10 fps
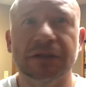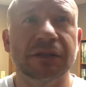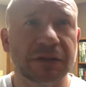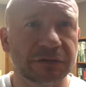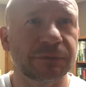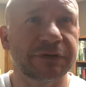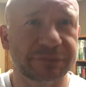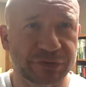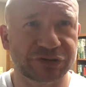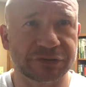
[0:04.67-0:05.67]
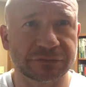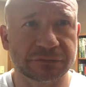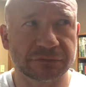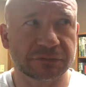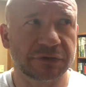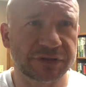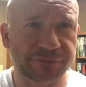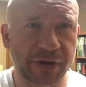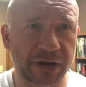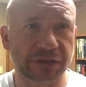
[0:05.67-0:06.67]
this week's mission. It's
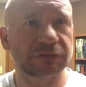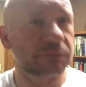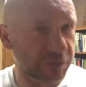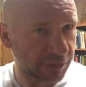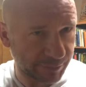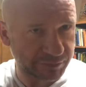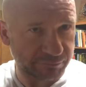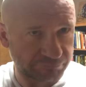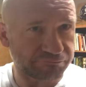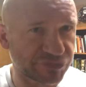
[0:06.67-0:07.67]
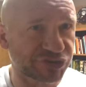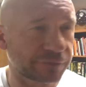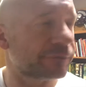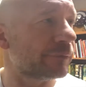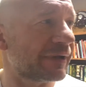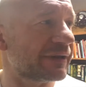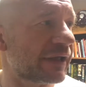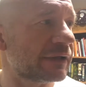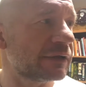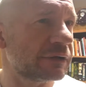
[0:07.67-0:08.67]
Friday, so I'm talking about the mission for
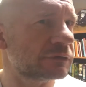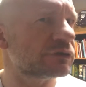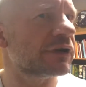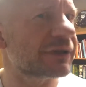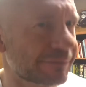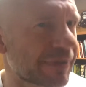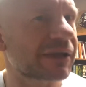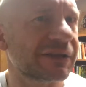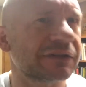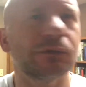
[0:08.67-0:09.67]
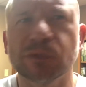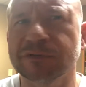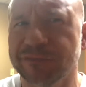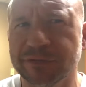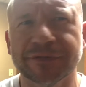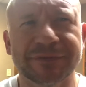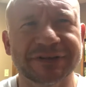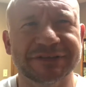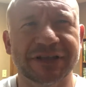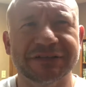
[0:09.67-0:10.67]
Monday. Trying to get back into the workflow that
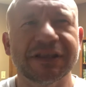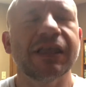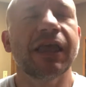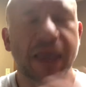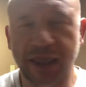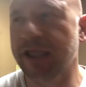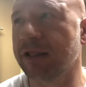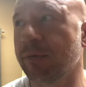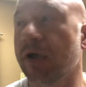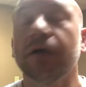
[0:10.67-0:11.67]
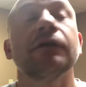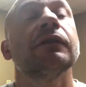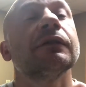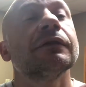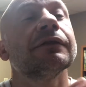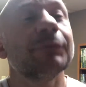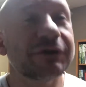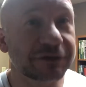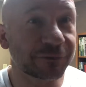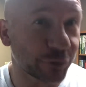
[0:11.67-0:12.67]
makes sense. Anyway, the
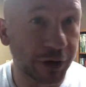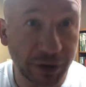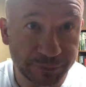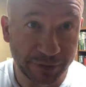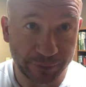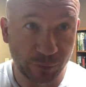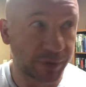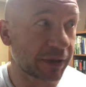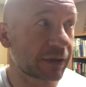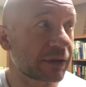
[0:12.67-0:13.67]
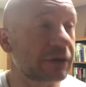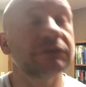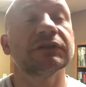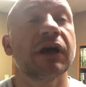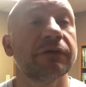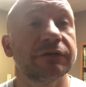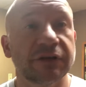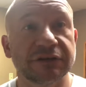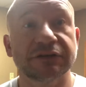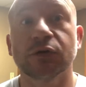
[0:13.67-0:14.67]
mission for our upcoming week, here's the
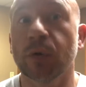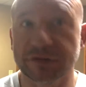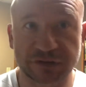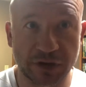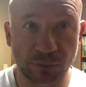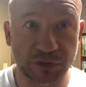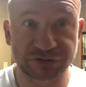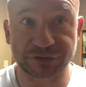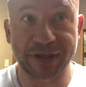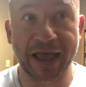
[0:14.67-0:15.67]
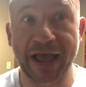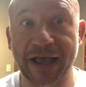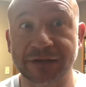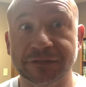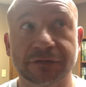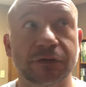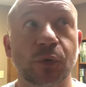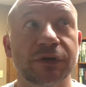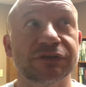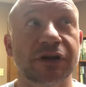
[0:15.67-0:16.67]
conversation, the question I want you to ask, the
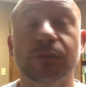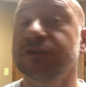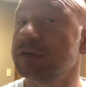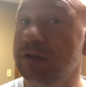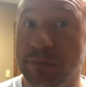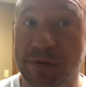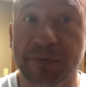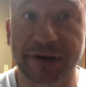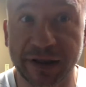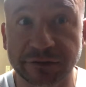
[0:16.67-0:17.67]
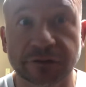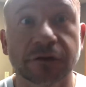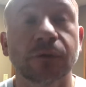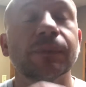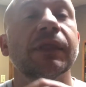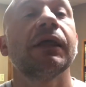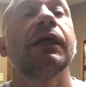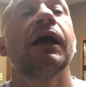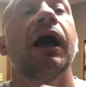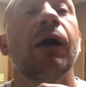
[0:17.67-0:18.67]
question I want you to tell people an answer to.
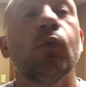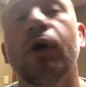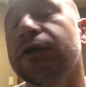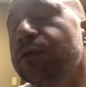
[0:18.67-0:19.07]
I want